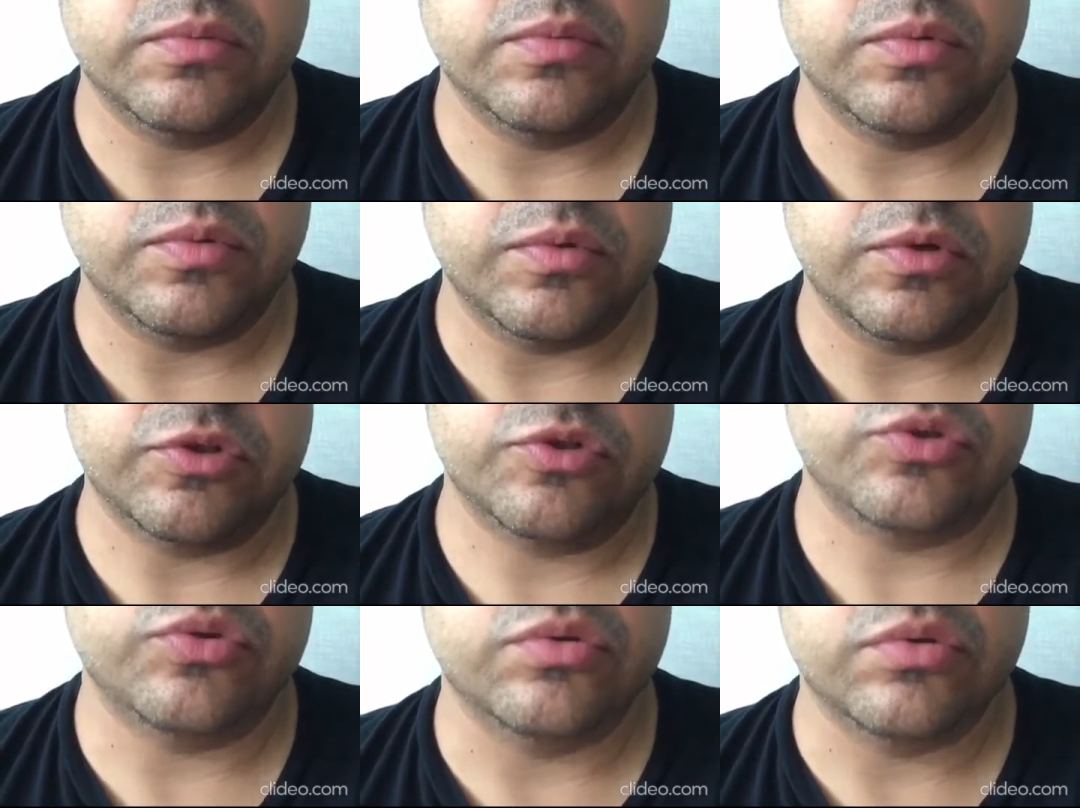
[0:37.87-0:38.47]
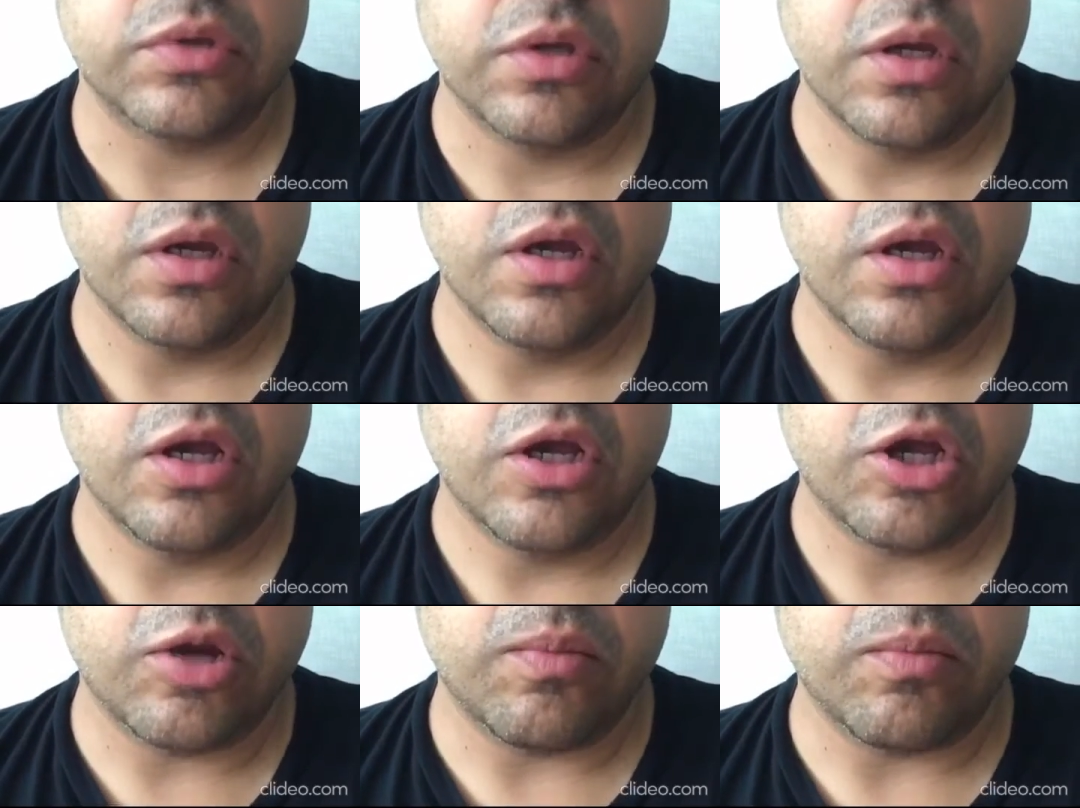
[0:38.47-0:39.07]
We want to
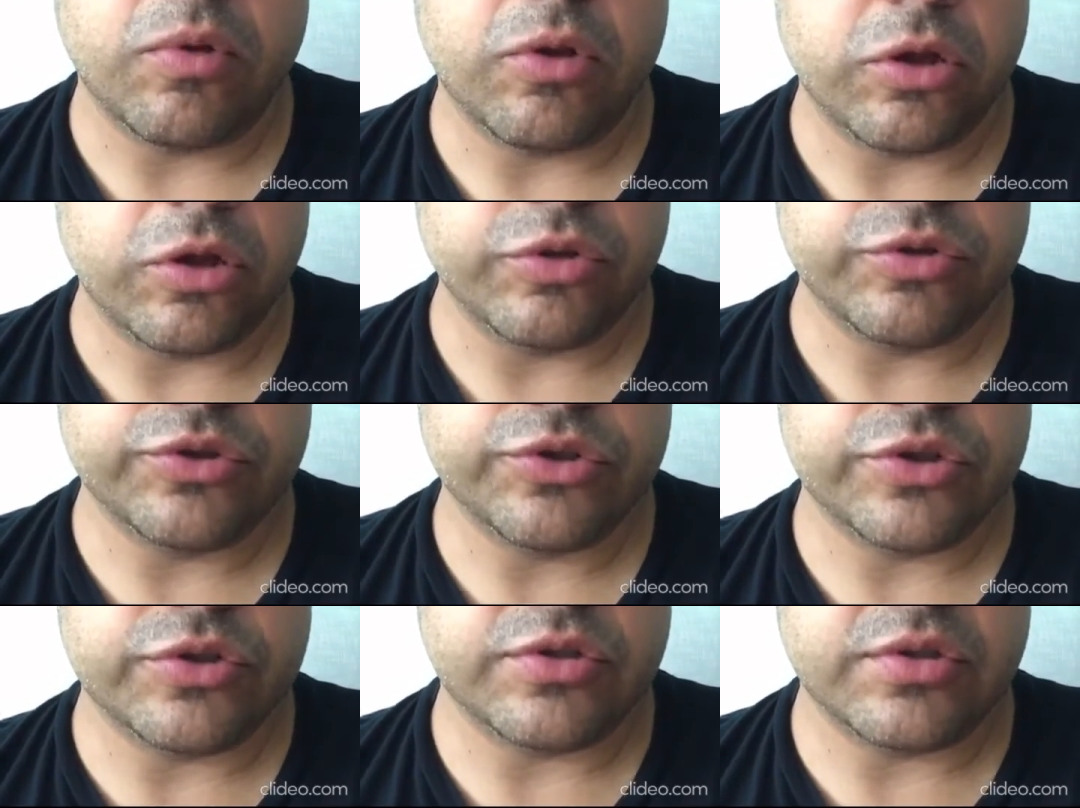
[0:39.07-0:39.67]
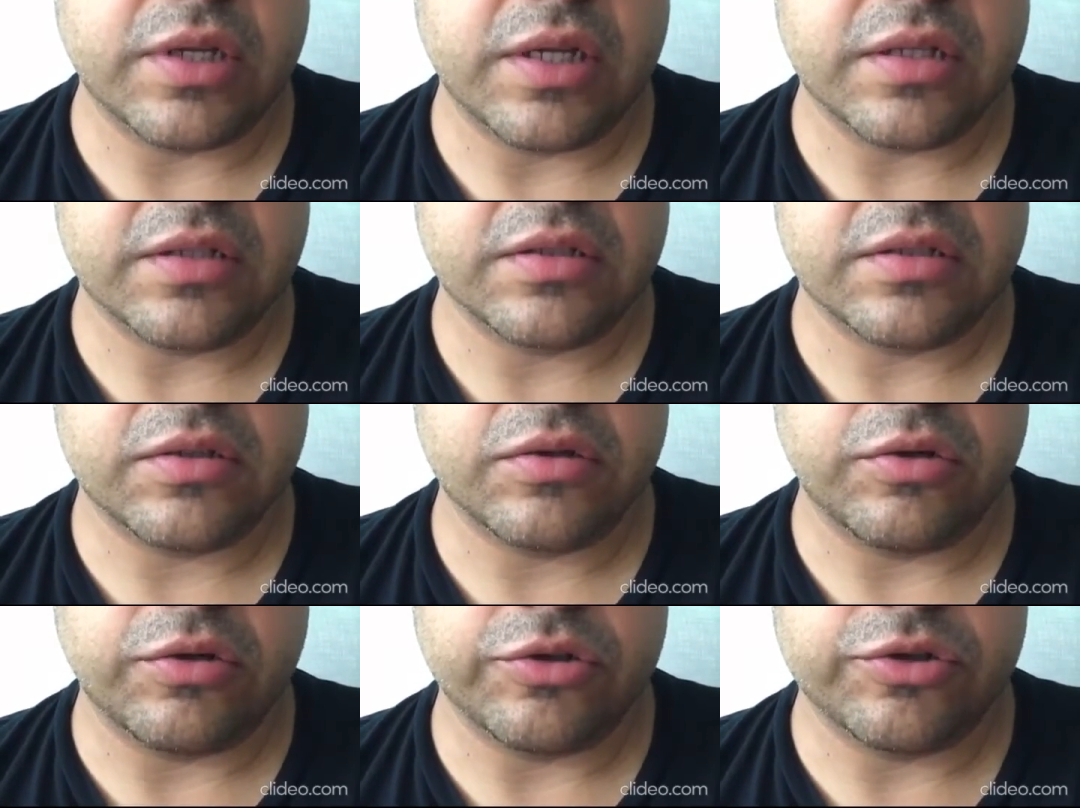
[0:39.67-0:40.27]
come closer to that
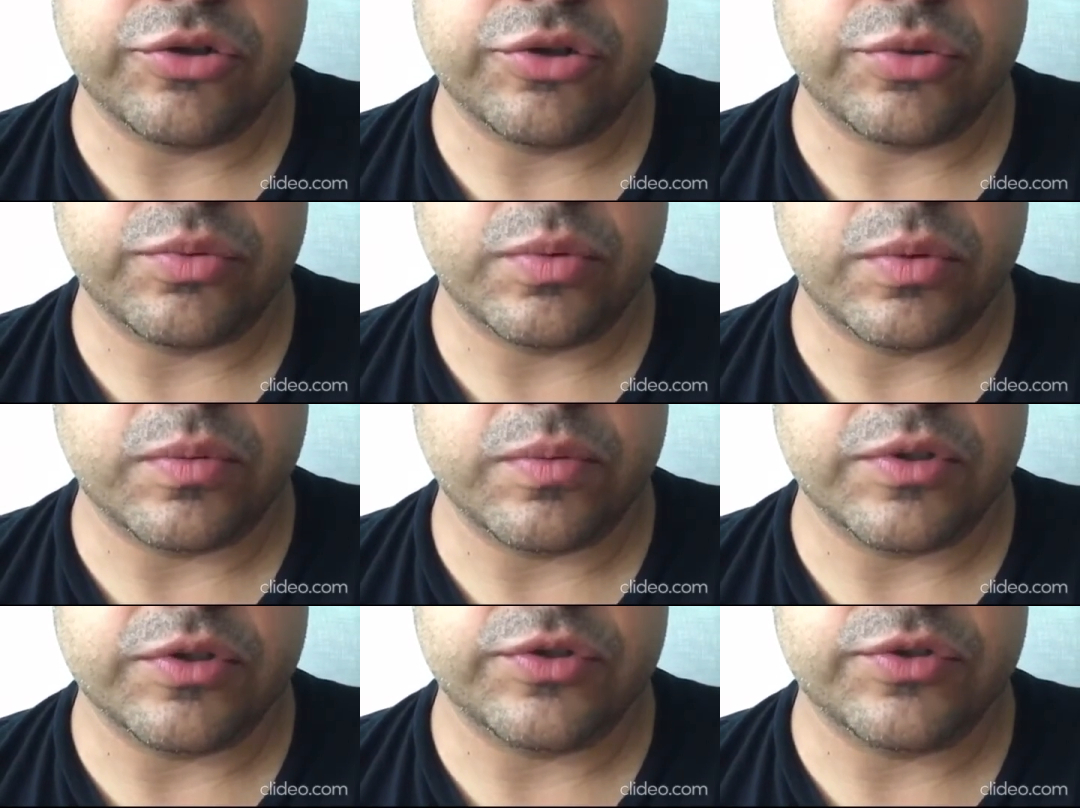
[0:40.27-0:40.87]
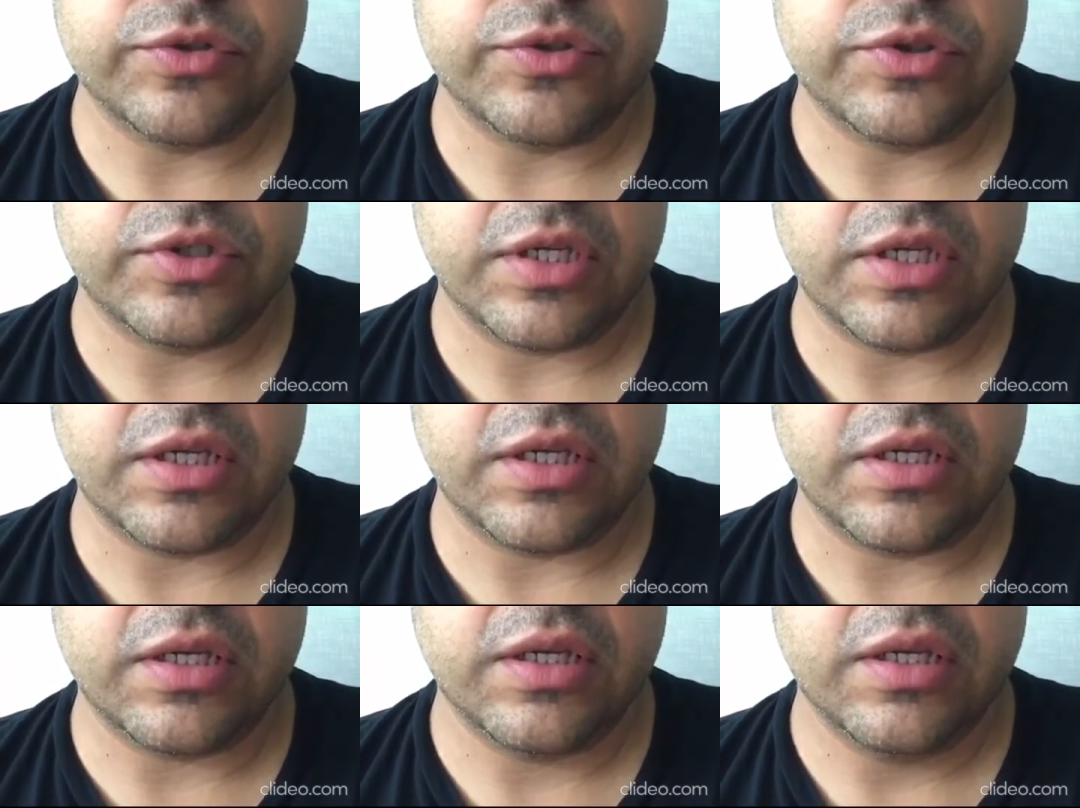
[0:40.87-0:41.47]
culture. We want to
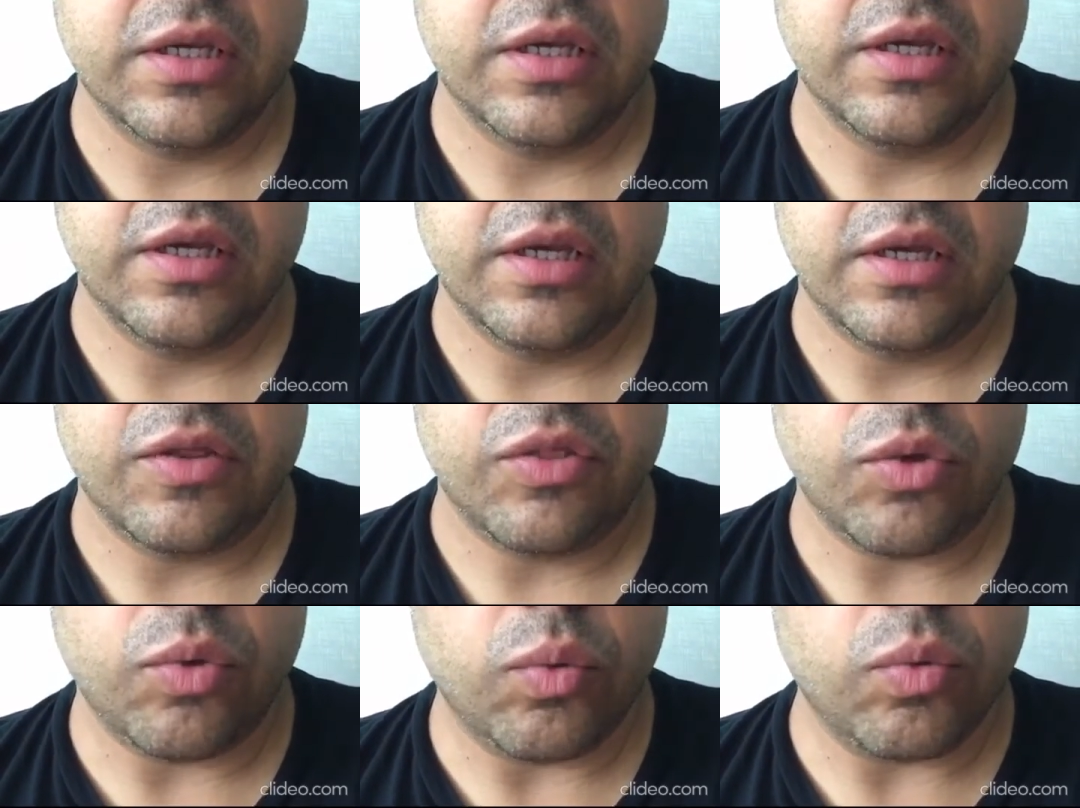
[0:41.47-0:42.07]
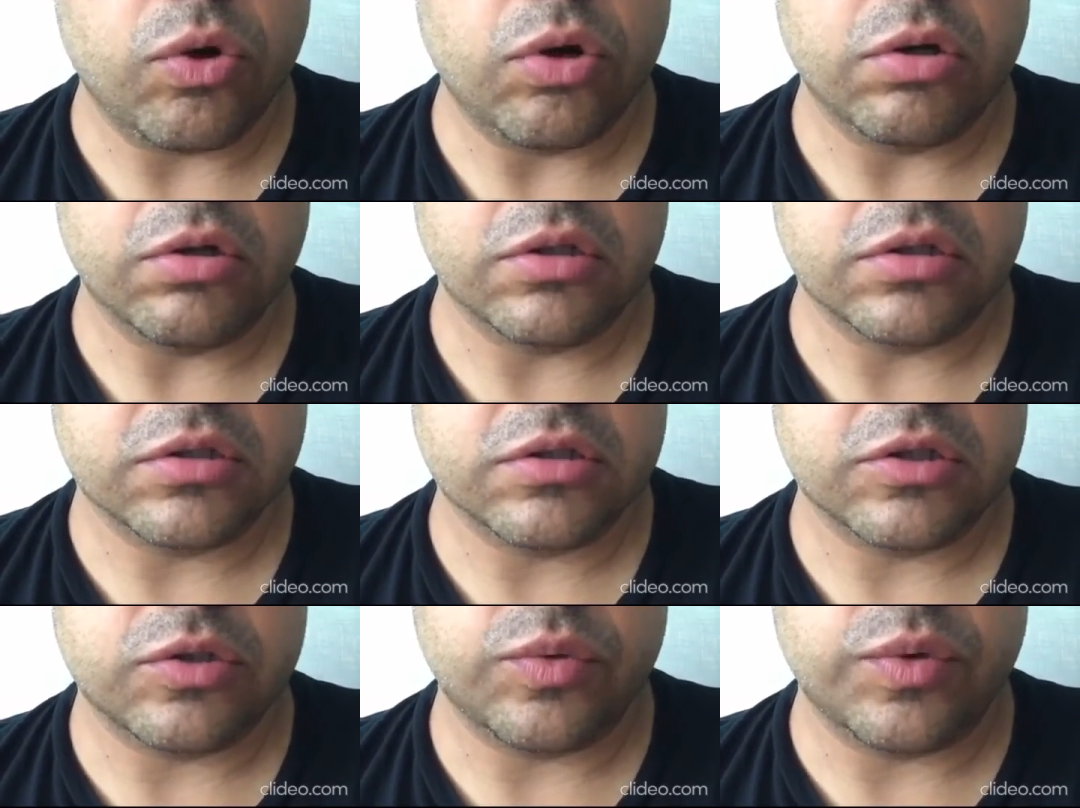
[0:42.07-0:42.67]
see the world
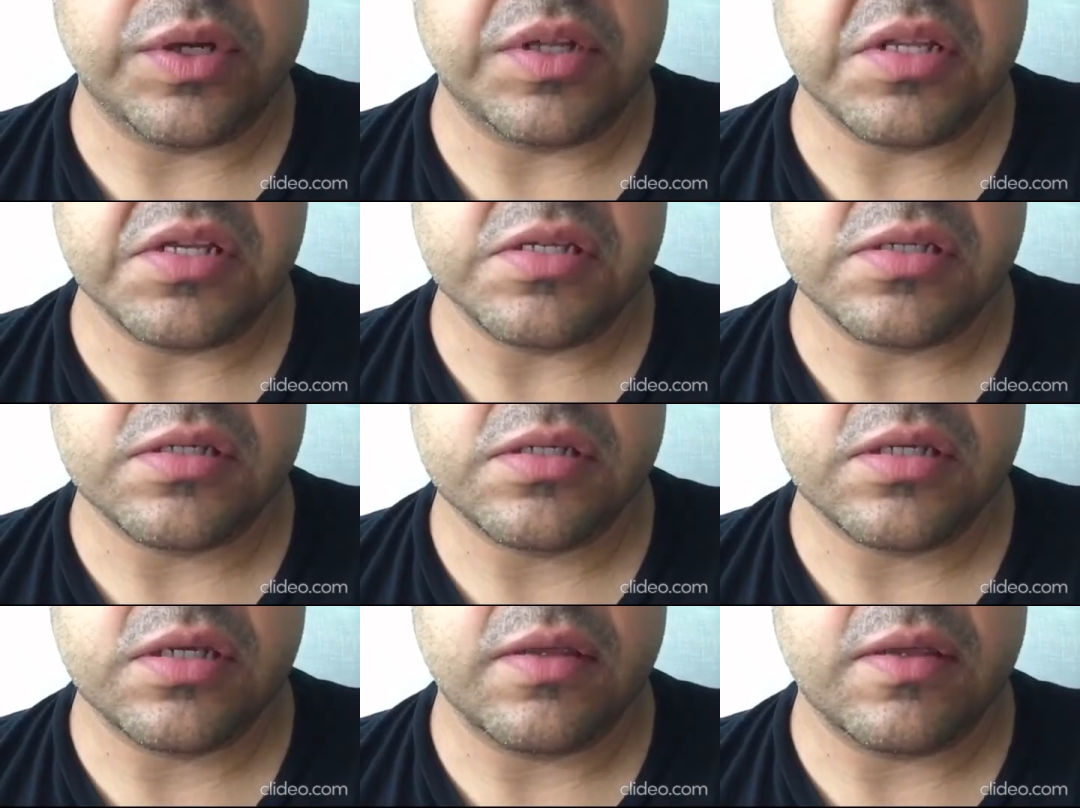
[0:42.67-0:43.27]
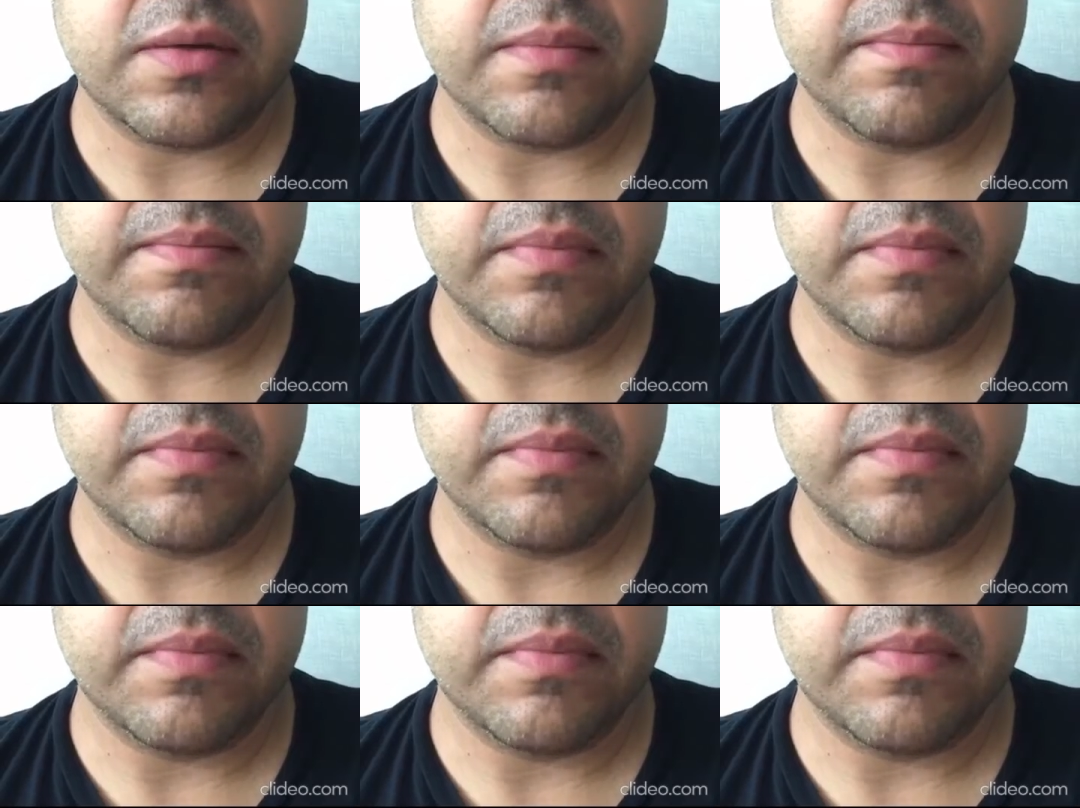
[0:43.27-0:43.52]
the way they see it,